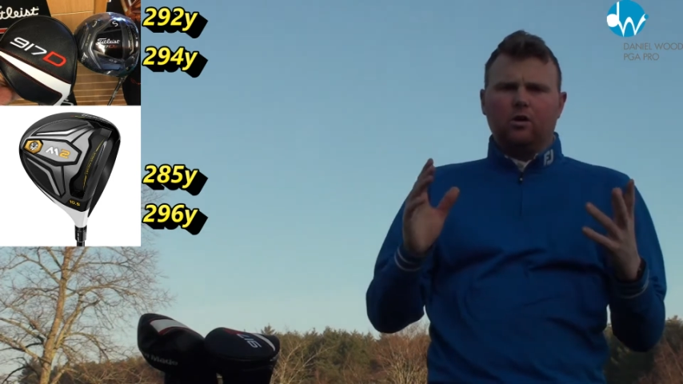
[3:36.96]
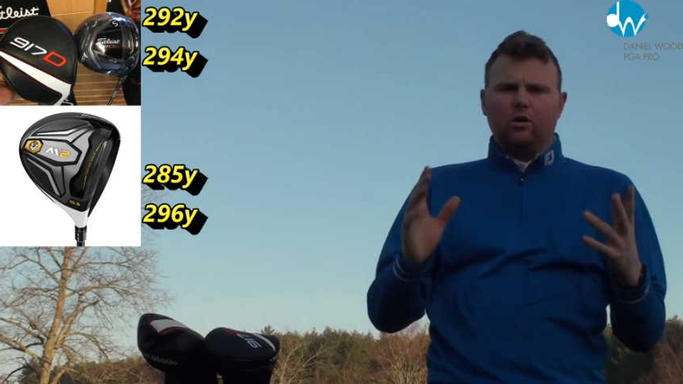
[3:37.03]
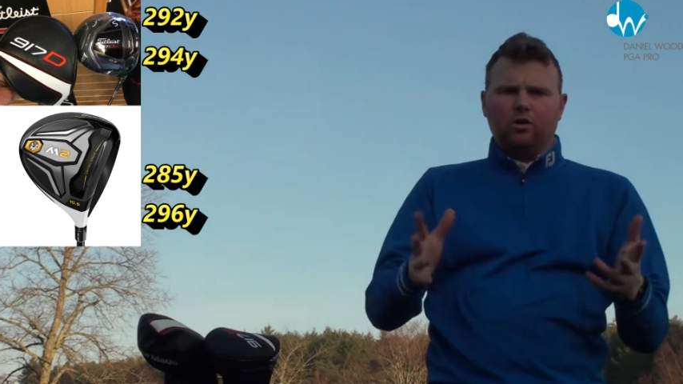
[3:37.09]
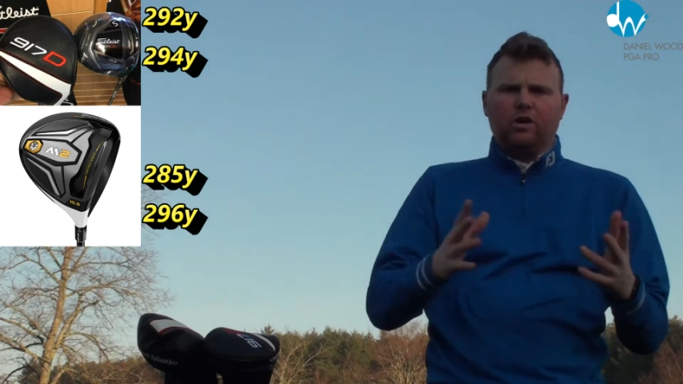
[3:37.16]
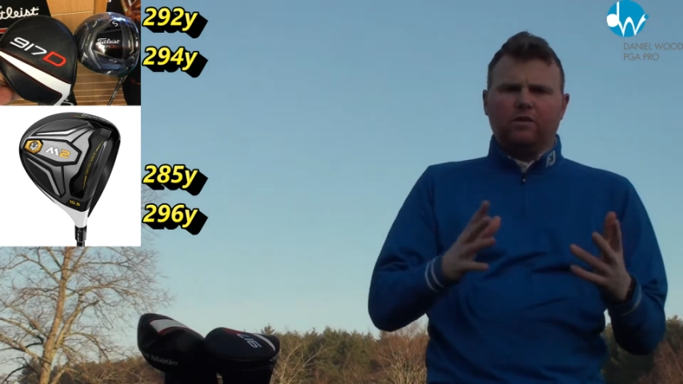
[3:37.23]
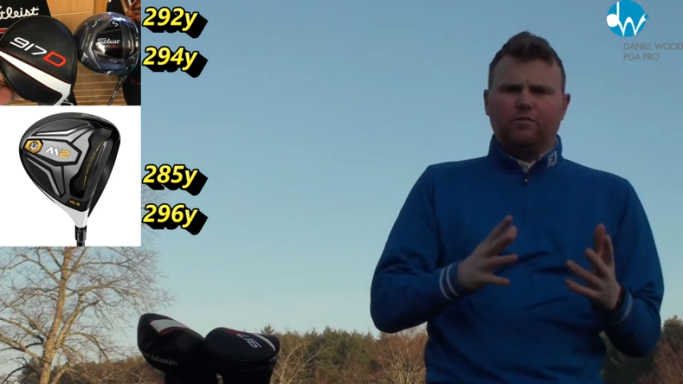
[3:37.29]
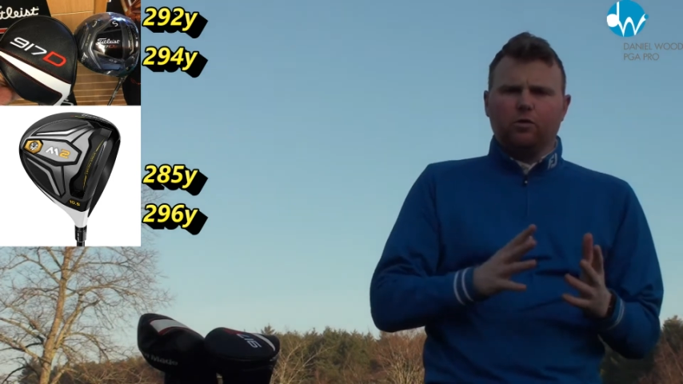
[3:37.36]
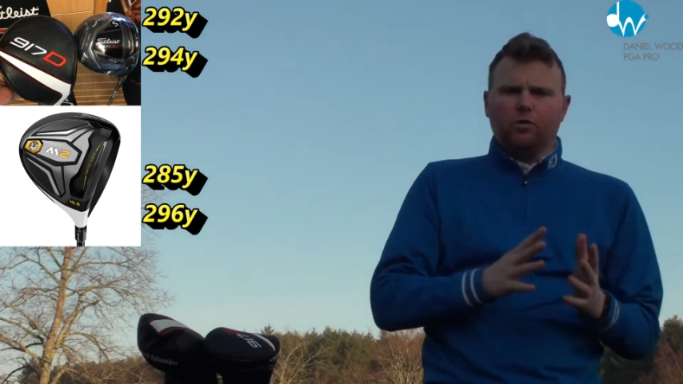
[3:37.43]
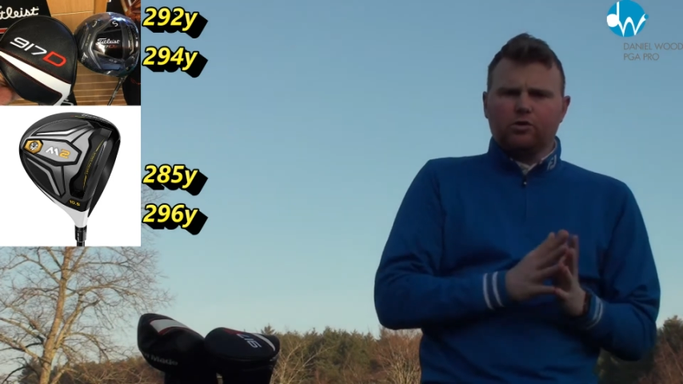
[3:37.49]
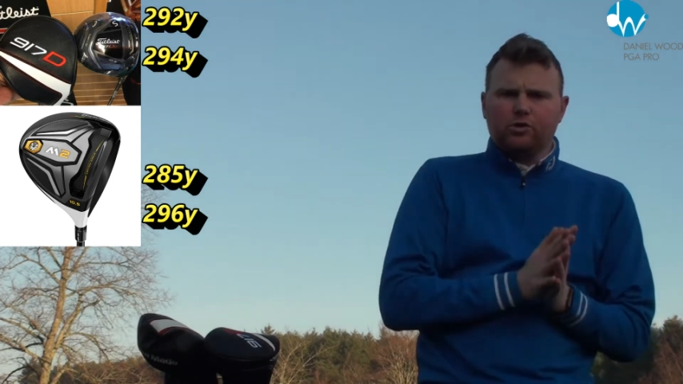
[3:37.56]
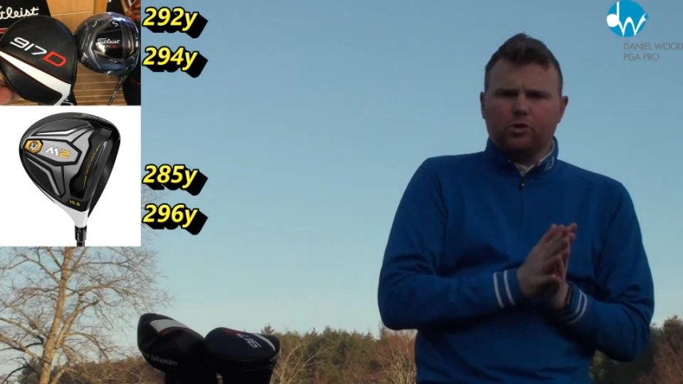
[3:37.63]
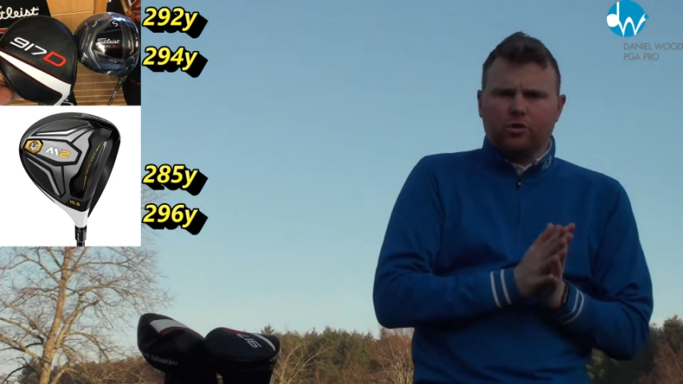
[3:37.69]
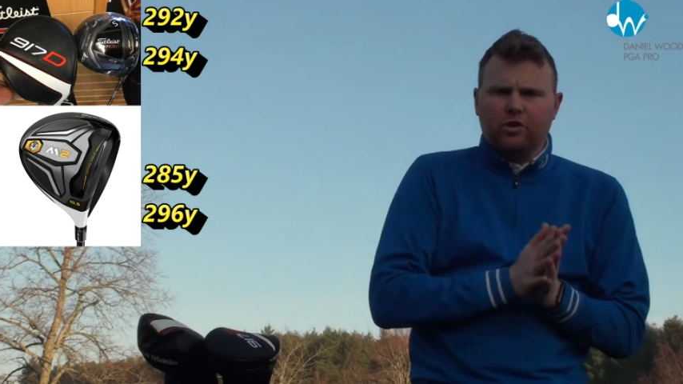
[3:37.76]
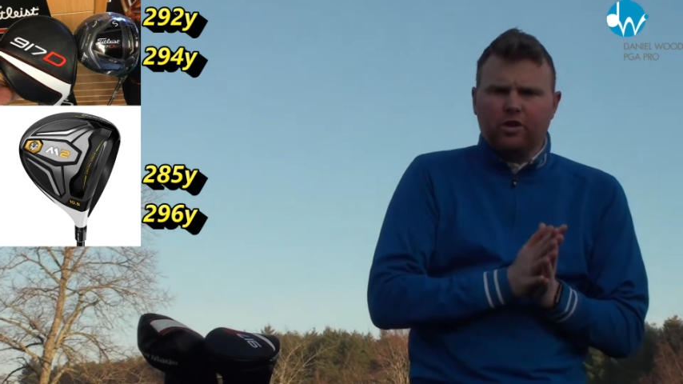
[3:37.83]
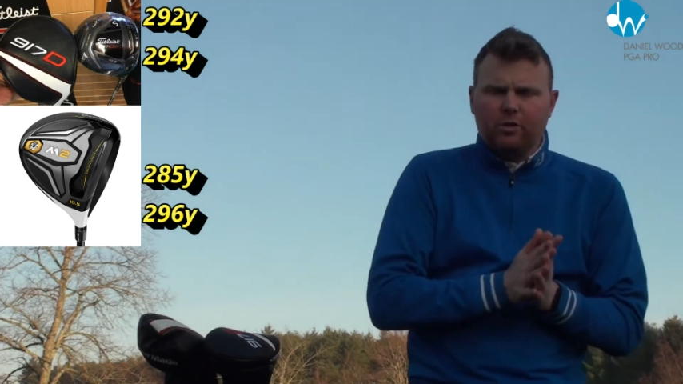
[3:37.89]
Okay
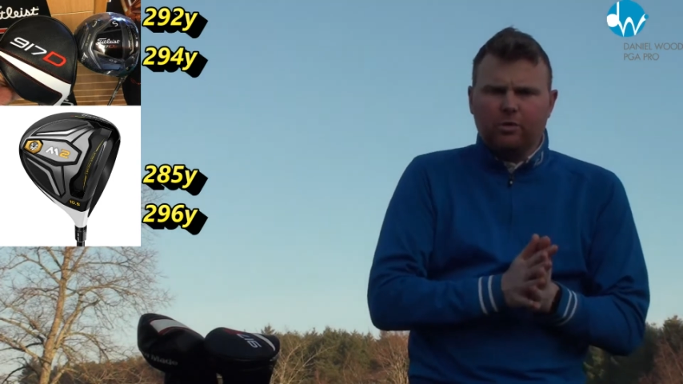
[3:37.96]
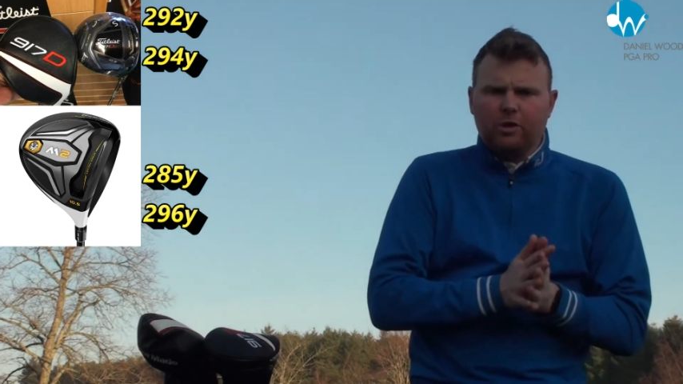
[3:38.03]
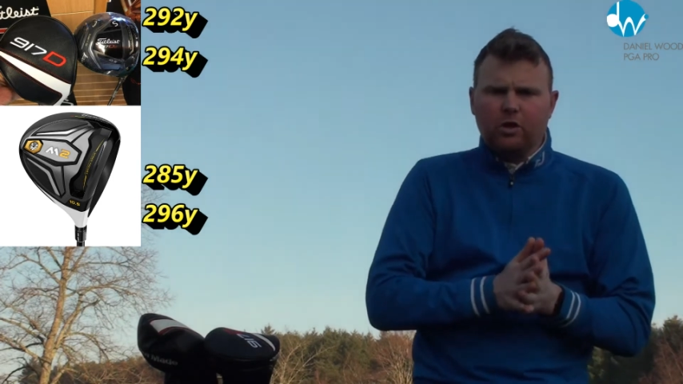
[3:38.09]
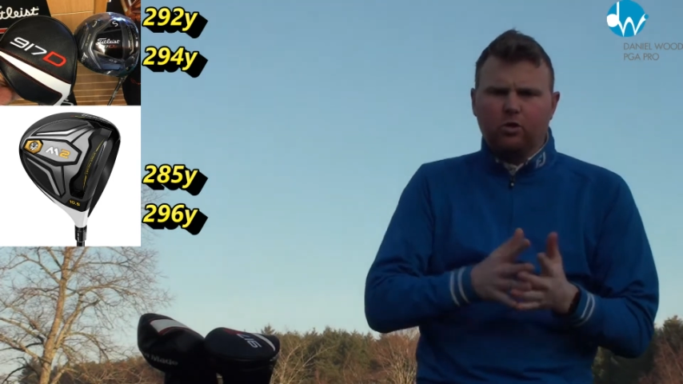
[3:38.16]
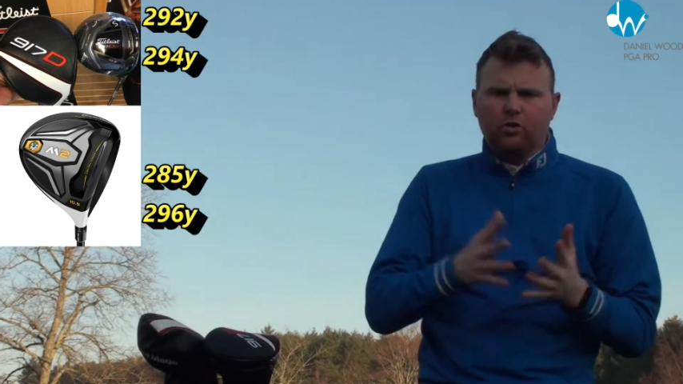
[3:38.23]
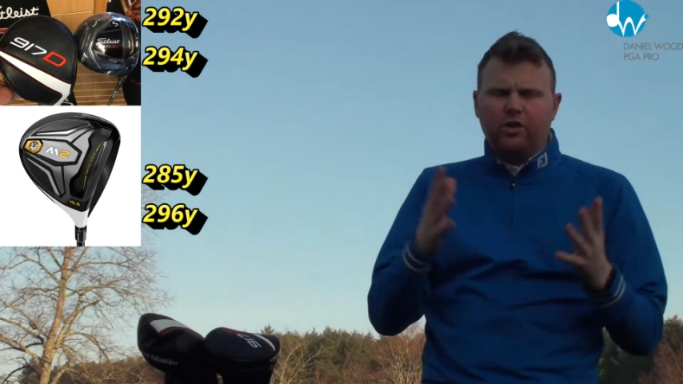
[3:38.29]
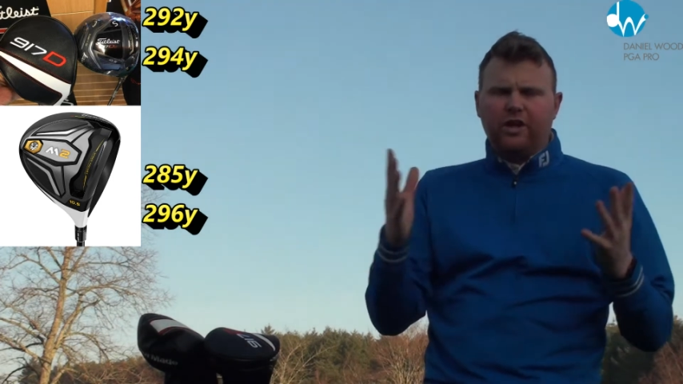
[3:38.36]
folks, so there we go,